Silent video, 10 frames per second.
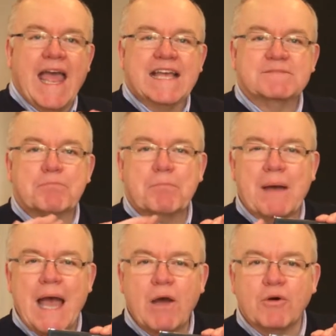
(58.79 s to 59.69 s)
It's
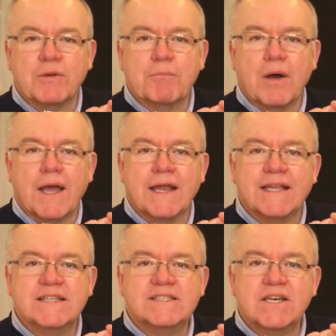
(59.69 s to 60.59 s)
powered by an
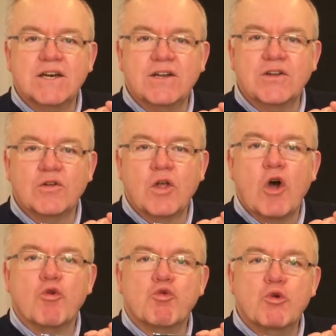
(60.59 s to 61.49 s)
internal
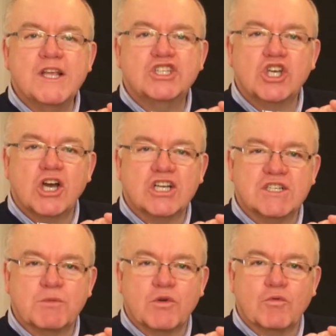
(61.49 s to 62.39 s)

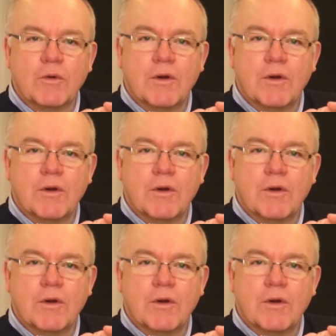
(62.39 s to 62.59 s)
rechargeable